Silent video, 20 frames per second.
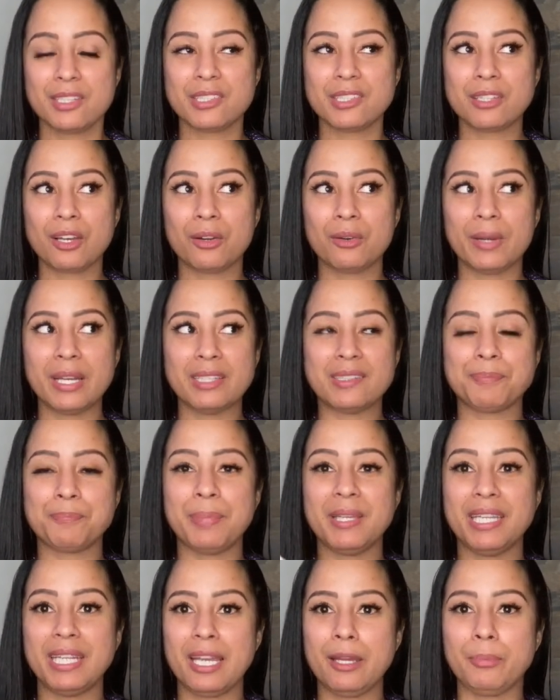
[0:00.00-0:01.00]
So it's
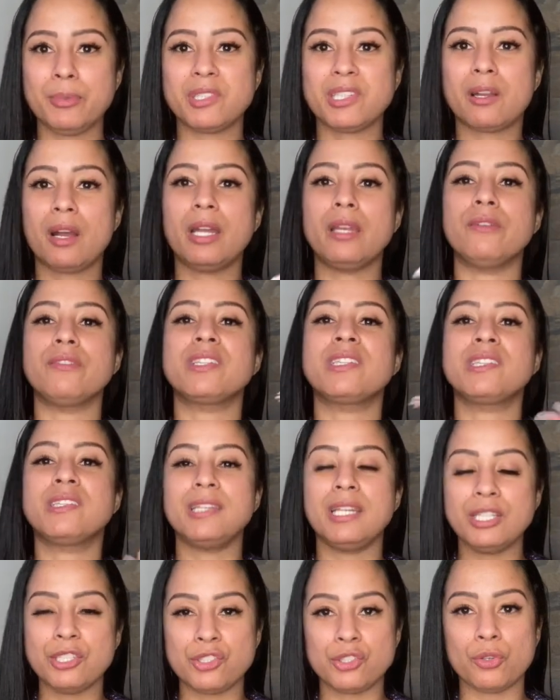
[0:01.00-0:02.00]
being able to kind of
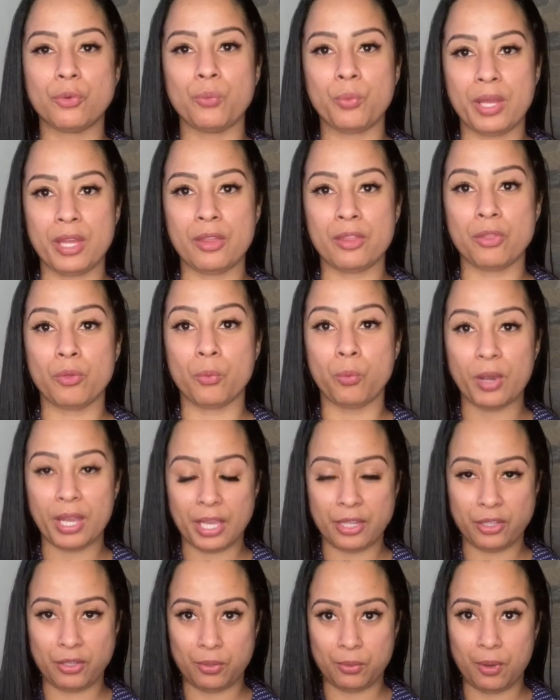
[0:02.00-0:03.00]
sit with
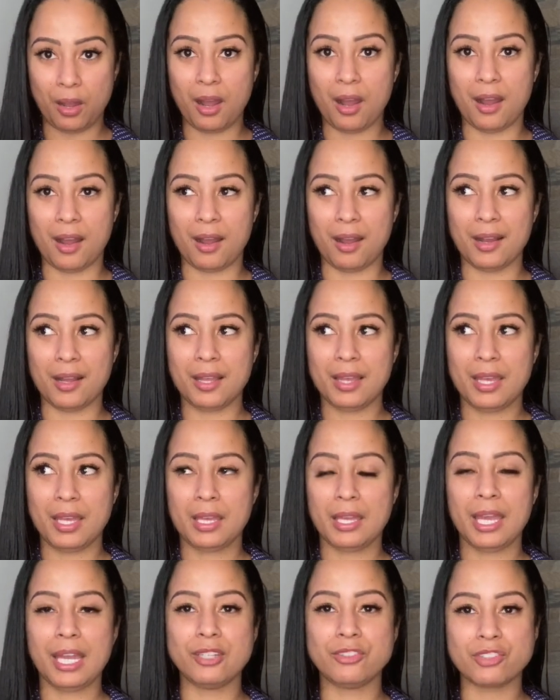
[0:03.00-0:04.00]
where you are
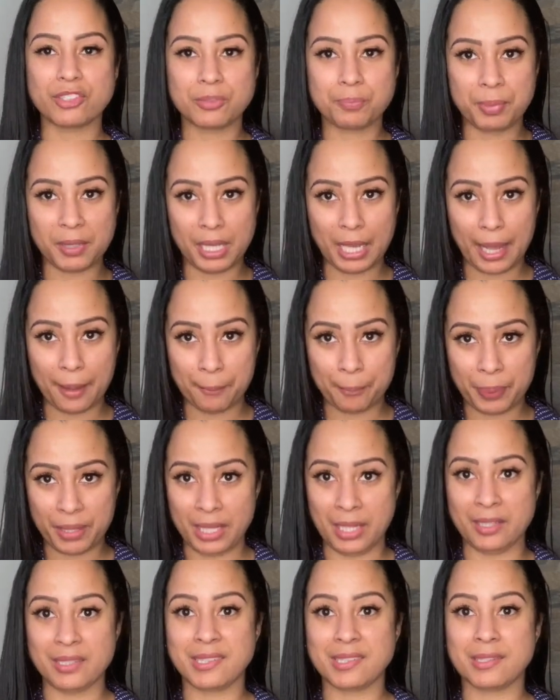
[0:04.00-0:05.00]
and just be at
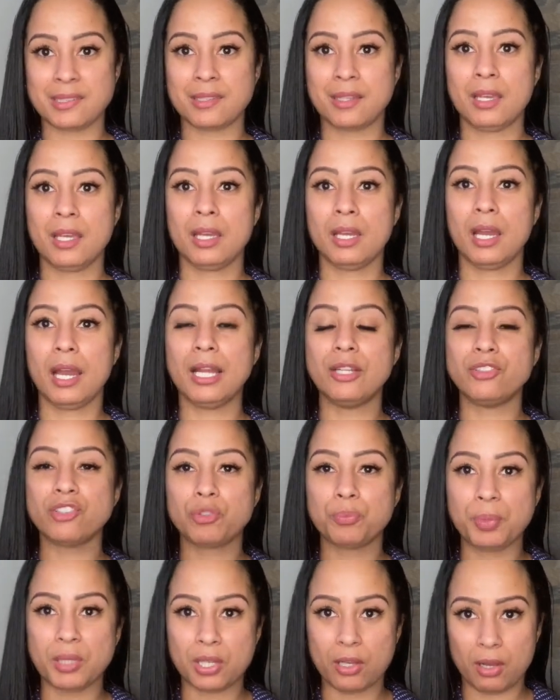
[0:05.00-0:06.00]
peace and
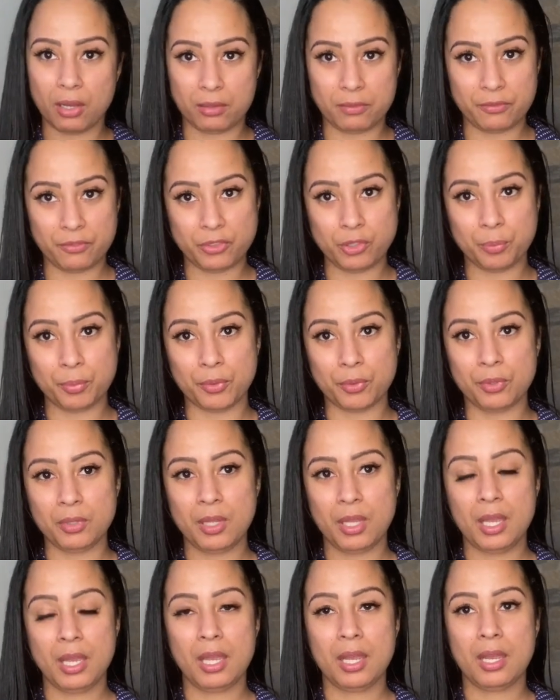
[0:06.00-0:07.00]
just be comfortable
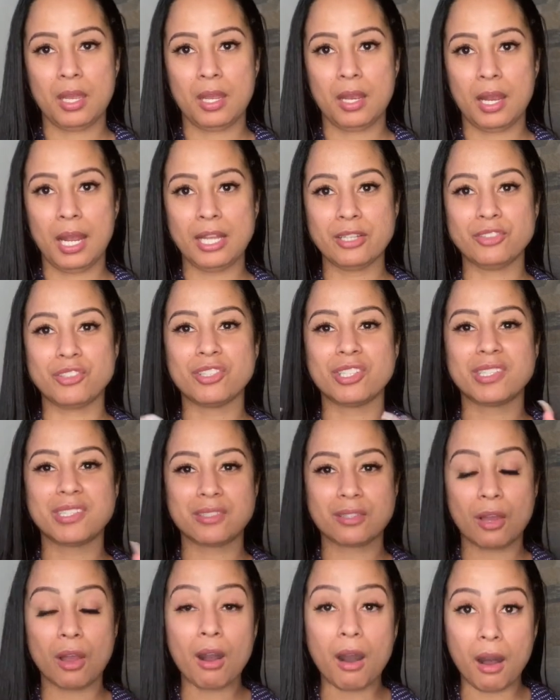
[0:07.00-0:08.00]
and just
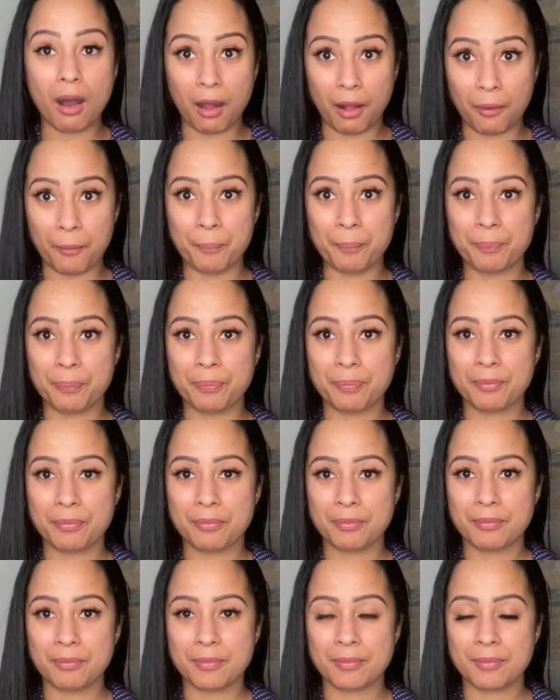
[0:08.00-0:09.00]
calm,
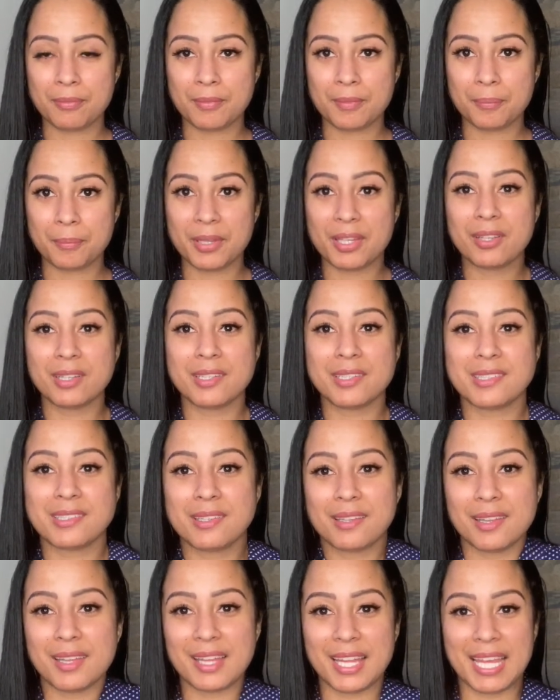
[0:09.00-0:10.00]
because
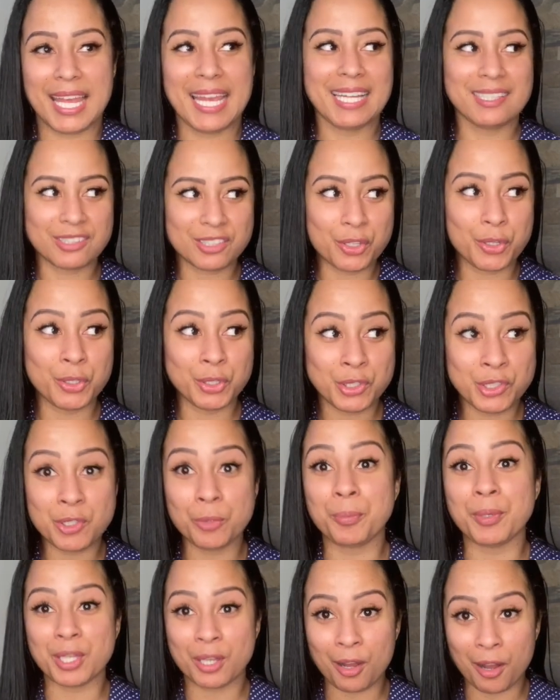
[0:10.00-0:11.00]
it's good to
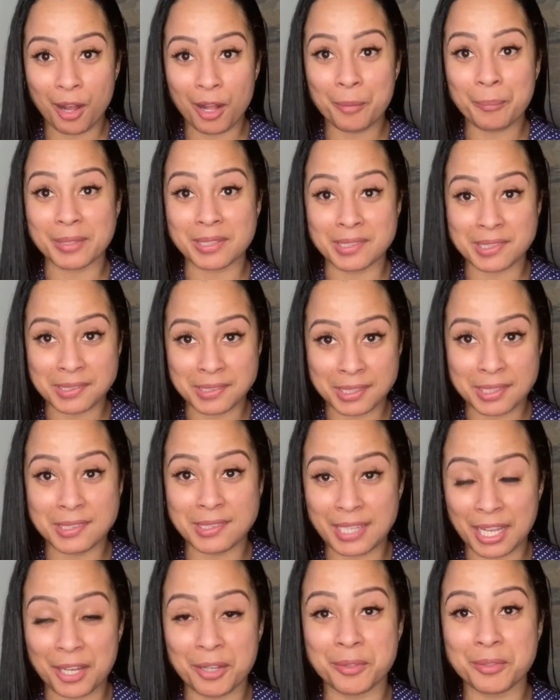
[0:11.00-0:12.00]
be calm and sit
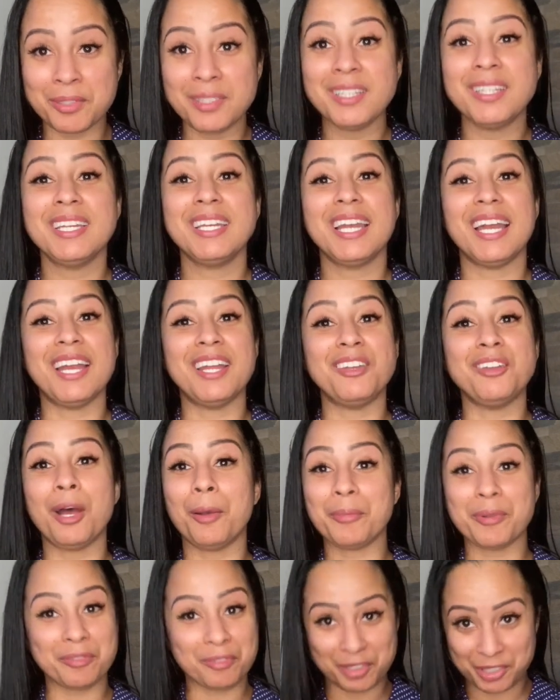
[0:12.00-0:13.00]
down and not
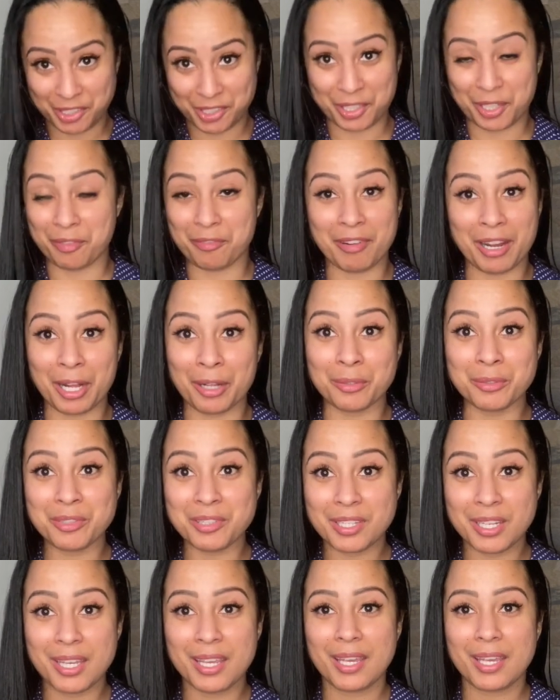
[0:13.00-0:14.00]
be rushing around,
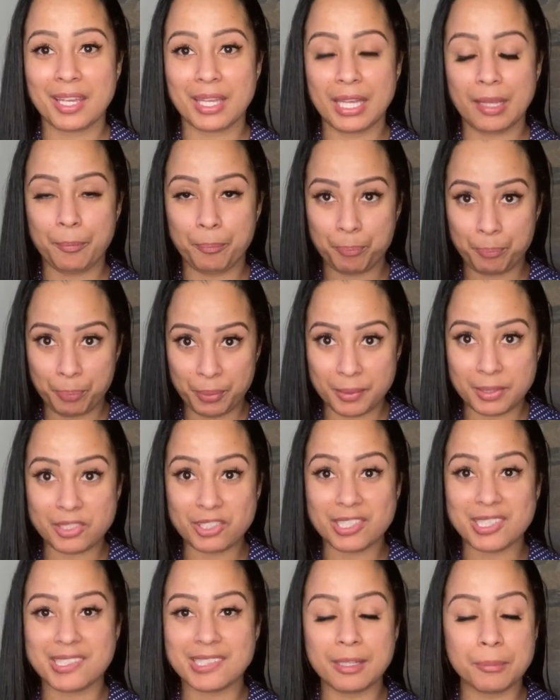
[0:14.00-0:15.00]

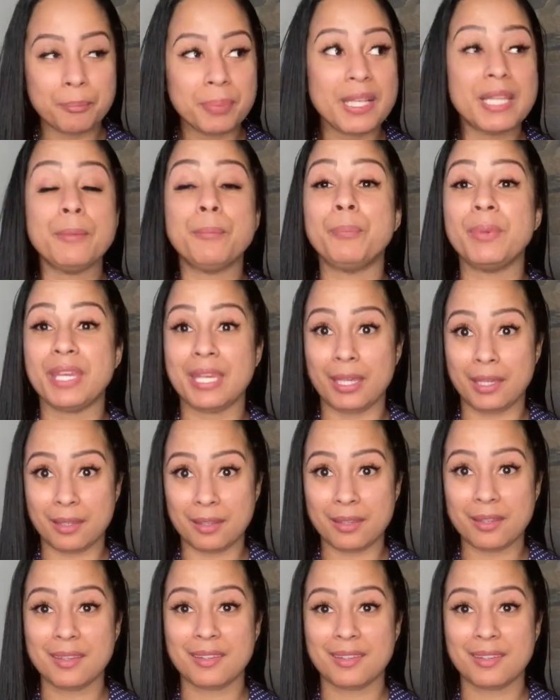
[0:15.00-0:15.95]
just simply being.